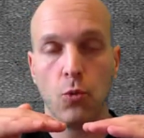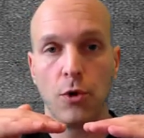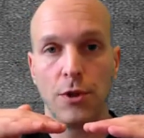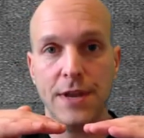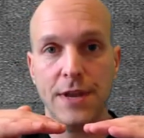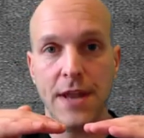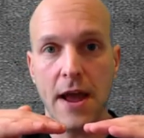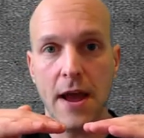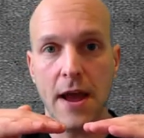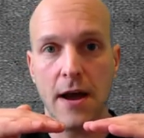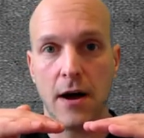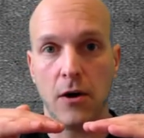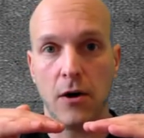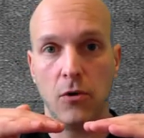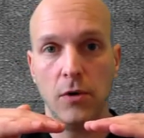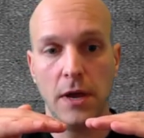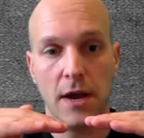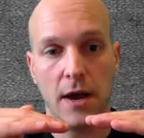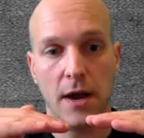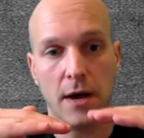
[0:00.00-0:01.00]
Well,
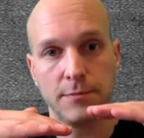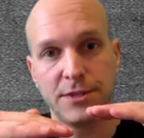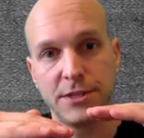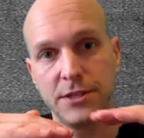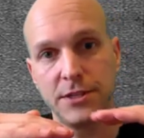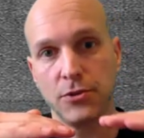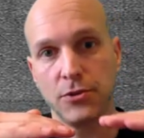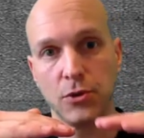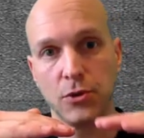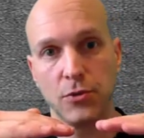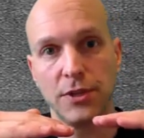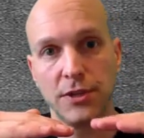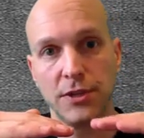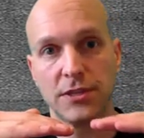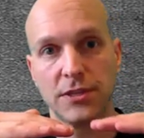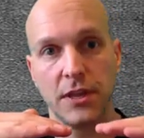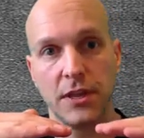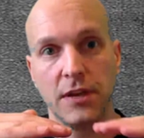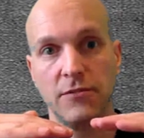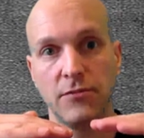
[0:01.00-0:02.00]
now I'm still doing
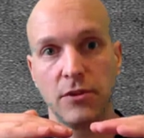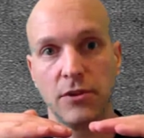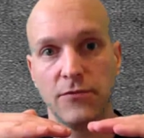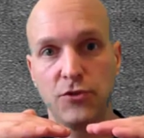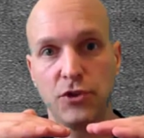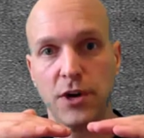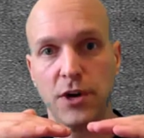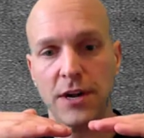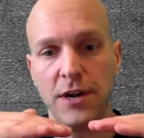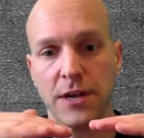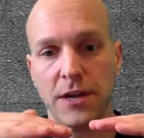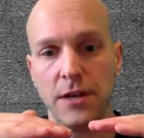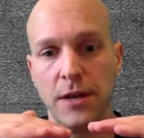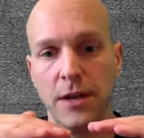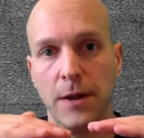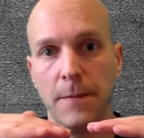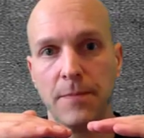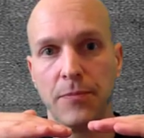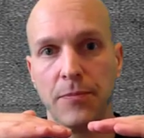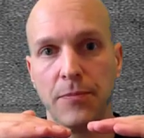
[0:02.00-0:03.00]
this level of training,
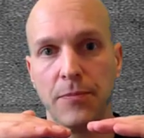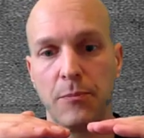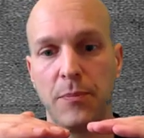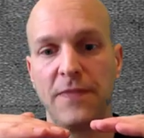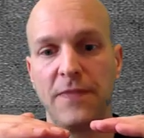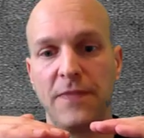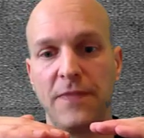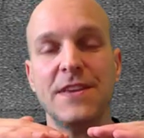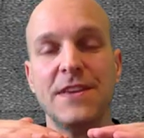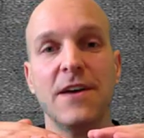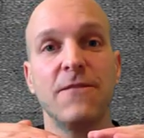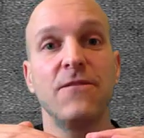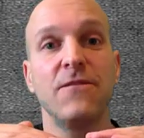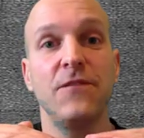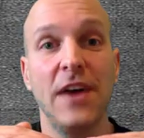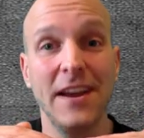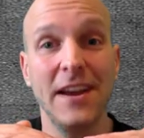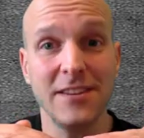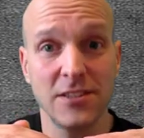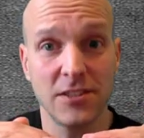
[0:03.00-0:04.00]
but the
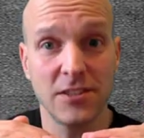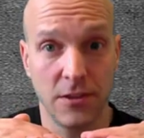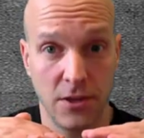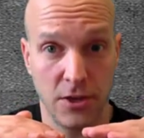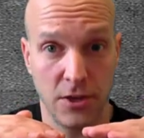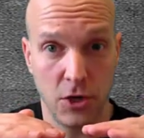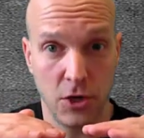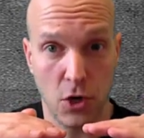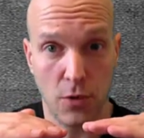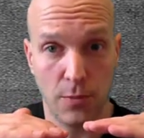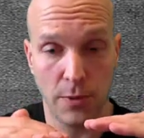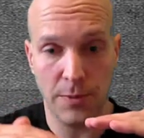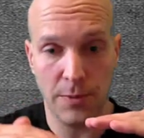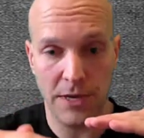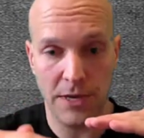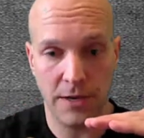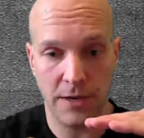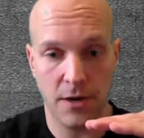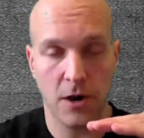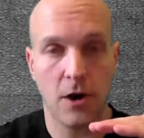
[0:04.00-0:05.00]
effects of the
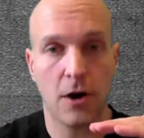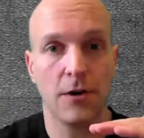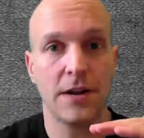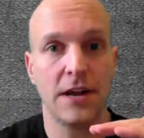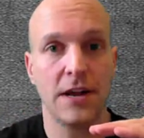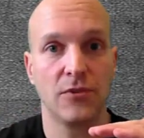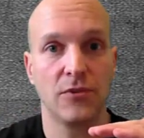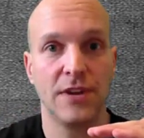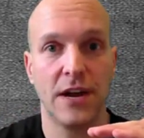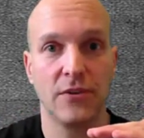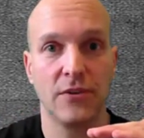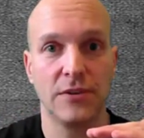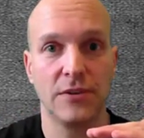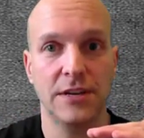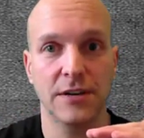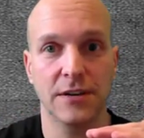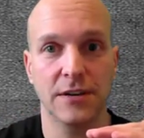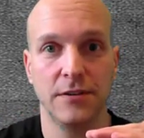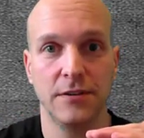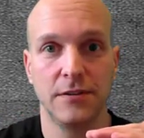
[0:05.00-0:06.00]
dopamine are now down
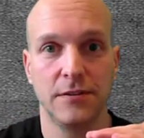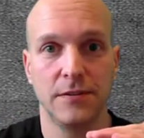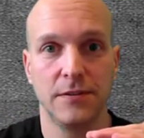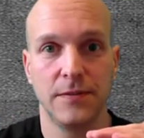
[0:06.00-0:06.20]
here.